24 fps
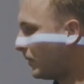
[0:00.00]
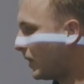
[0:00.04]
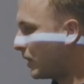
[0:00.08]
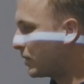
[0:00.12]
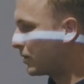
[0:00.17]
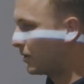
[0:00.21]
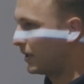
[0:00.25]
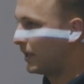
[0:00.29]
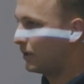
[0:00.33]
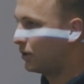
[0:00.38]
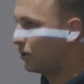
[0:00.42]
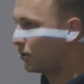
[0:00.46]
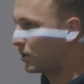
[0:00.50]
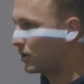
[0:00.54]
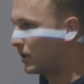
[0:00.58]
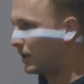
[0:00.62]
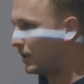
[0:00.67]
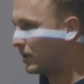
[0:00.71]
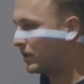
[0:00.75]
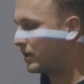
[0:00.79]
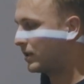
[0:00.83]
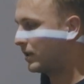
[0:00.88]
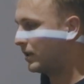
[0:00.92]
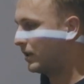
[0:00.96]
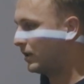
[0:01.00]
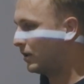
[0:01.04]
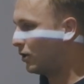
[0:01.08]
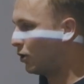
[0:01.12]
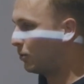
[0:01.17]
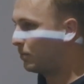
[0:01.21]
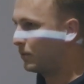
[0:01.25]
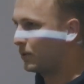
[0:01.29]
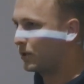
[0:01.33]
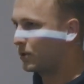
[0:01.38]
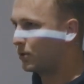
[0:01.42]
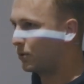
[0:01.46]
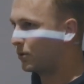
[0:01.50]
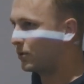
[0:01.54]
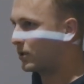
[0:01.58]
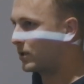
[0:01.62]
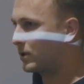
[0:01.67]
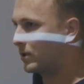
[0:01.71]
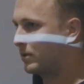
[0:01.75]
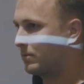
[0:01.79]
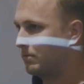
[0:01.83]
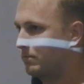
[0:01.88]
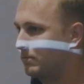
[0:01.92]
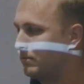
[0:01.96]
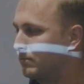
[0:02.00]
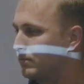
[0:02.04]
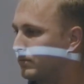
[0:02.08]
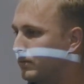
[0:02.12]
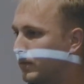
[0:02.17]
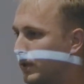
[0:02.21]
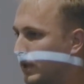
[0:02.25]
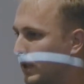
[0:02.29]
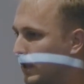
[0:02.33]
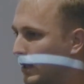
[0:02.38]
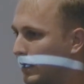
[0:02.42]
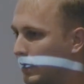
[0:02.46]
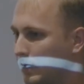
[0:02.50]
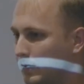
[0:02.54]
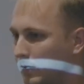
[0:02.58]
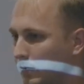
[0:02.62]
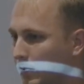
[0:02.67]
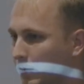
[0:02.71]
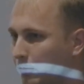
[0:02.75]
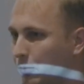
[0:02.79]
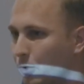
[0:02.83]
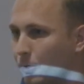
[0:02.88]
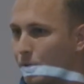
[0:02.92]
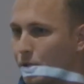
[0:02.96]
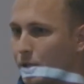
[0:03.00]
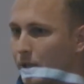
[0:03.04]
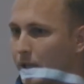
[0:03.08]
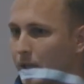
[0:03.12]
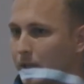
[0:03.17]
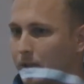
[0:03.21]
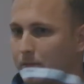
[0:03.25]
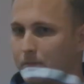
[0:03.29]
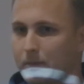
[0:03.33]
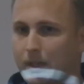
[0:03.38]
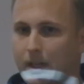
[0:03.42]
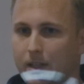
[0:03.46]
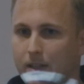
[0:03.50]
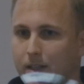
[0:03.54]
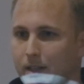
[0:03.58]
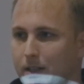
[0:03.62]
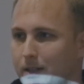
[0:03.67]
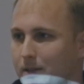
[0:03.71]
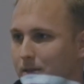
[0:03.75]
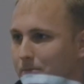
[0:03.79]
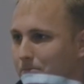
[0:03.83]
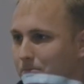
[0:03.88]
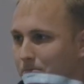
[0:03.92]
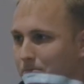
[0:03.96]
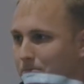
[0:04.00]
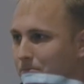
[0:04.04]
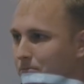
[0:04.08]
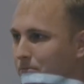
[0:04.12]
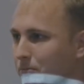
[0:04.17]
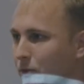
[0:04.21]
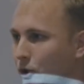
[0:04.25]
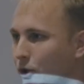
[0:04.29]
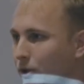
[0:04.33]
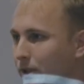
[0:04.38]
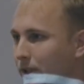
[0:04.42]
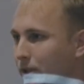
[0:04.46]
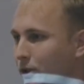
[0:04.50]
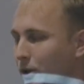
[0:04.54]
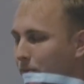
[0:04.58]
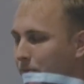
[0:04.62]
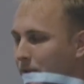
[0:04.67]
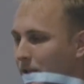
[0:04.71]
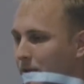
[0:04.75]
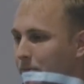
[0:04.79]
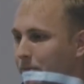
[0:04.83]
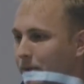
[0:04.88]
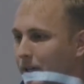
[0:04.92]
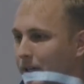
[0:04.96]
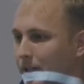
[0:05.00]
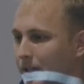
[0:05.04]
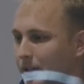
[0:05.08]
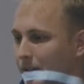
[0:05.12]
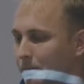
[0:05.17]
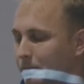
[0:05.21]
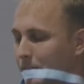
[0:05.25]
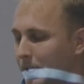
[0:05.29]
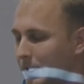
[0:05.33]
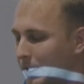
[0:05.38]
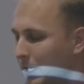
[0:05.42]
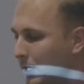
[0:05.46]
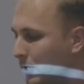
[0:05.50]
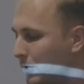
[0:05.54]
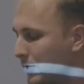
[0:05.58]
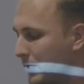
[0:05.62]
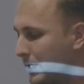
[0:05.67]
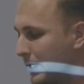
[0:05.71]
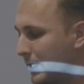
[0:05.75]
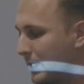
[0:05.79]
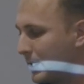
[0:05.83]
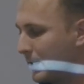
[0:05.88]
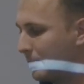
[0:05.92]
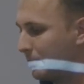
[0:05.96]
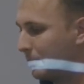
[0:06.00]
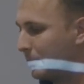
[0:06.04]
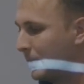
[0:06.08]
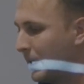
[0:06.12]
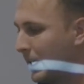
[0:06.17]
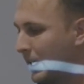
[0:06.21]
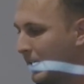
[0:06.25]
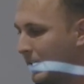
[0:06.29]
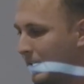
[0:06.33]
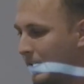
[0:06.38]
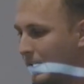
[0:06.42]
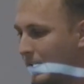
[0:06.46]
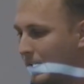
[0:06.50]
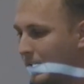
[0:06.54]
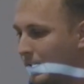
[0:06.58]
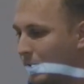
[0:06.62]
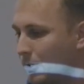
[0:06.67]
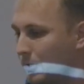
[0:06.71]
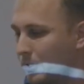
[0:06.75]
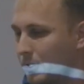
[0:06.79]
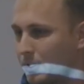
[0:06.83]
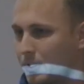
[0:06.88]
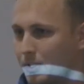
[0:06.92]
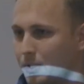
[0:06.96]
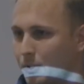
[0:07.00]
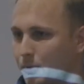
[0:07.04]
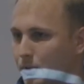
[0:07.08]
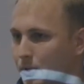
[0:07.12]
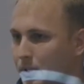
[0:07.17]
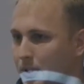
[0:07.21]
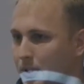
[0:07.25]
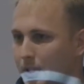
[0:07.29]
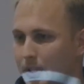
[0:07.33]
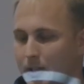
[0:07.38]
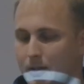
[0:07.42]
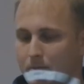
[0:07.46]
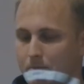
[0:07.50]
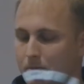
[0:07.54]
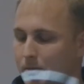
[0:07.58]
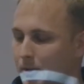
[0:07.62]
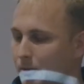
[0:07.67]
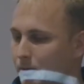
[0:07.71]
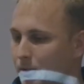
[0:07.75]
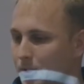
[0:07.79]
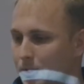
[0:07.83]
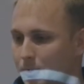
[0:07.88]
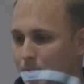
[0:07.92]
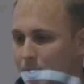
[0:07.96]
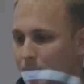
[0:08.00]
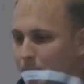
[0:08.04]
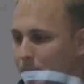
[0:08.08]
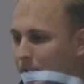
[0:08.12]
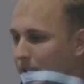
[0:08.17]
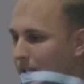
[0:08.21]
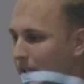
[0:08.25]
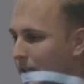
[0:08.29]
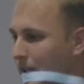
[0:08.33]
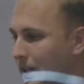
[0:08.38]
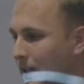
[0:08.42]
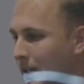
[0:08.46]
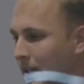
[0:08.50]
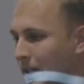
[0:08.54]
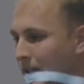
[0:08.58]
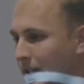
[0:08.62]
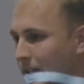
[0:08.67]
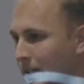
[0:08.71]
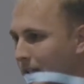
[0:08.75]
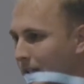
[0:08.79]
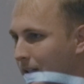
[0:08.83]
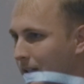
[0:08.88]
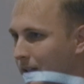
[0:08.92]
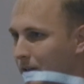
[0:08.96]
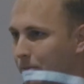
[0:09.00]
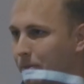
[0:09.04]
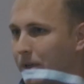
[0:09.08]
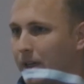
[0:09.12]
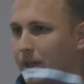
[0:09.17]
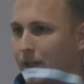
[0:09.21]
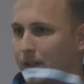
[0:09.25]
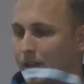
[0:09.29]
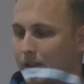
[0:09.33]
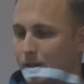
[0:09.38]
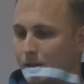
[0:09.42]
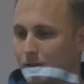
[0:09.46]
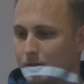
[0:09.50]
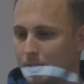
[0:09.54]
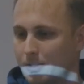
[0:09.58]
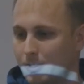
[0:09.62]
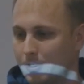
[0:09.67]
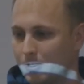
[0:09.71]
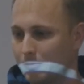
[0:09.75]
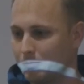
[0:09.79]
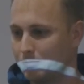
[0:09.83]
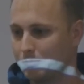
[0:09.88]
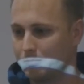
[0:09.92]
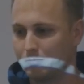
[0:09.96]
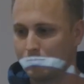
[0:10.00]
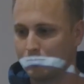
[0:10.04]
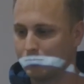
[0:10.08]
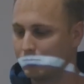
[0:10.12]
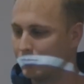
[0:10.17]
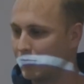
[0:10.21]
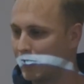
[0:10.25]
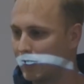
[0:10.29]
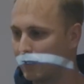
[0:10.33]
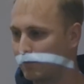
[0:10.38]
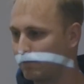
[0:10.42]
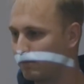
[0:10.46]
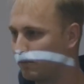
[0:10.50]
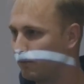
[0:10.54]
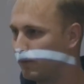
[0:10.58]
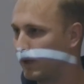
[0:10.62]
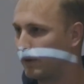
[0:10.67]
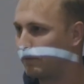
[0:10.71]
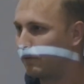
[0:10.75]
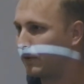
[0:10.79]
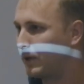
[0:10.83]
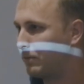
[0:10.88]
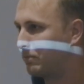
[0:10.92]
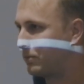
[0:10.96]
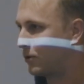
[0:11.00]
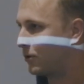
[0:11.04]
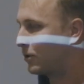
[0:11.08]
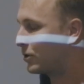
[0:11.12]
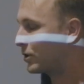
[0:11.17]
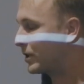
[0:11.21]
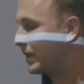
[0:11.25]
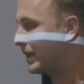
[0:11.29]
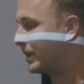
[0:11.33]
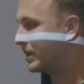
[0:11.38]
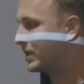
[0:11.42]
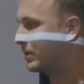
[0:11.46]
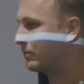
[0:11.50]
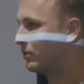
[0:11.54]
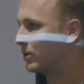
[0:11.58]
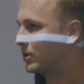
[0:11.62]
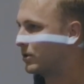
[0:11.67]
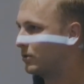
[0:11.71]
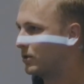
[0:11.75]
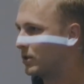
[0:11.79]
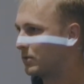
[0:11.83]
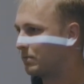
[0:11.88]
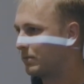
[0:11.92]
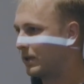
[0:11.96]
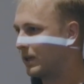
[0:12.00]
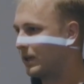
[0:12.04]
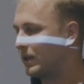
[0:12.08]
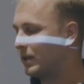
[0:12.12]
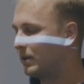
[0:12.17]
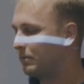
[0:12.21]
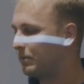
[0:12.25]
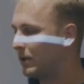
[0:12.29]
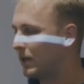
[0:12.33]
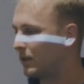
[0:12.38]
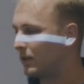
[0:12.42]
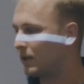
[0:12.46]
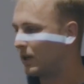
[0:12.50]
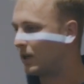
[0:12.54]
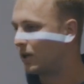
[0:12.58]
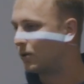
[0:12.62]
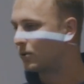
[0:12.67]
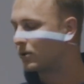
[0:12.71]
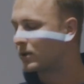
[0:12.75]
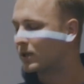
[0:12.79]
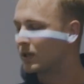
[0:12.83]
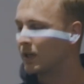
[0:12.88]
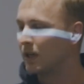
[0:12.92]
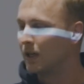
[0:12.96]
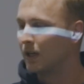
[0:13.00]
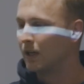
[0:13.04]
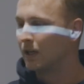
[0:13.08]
So yeah, Gnosis open sourced the project, and it got adopted by the ecosystem. Others used it. It was used by other like Web3 projects. It was used by DAOs,